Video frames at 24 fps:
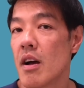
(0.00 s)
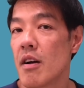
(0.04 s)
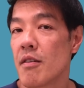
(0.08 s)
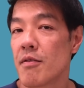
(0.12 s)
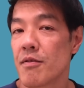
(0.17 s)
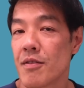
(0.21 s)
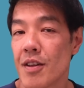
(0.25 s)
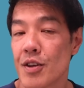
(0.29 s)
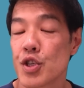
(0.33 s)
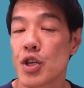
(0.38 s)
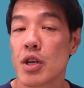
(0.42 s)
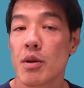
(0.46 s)

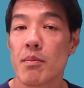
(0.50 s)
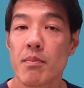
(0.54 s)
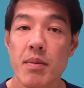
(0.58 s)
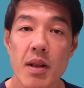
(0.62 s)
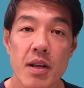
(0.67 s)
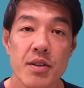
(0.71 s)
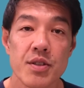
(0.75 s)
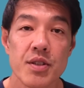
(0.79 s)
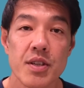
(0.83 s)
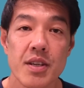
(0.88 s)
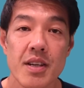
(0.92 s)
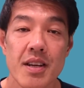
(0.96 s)
flushing,
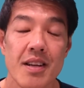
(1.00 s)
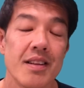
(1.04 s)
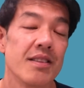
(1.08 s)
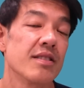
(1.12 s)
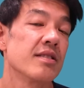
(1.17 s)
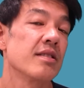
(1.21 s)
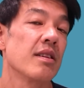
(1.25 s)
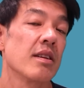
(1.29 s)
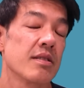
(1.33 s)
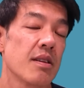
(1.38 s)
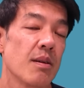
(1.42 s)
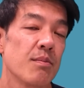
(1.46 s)
blushing, and
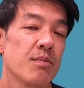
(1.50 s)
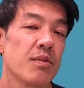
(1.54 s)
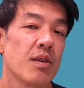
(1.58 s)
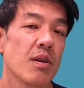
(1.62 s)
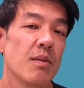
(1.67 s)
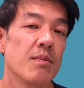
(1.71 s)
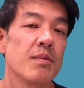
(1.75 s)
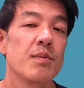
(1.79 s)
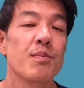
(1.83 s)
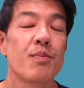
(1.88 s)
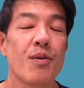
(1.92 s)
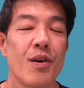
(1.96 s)

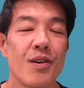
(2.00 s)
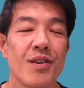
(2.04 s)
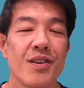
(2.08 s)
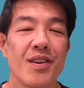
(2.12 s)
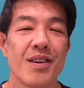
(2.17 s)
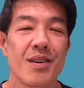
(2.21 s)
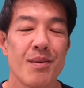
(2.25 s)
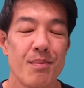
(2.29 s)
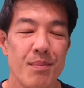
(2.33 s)
sometimes broken